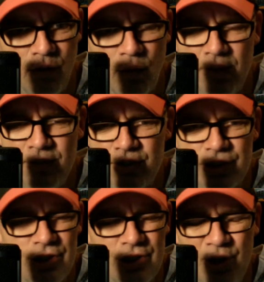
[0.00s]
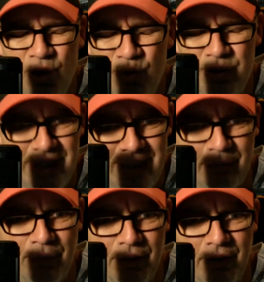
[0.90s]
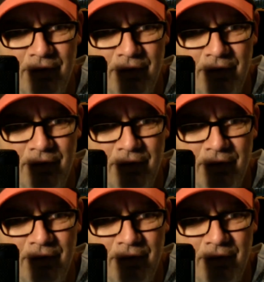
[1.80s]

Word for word: Why is it so deep and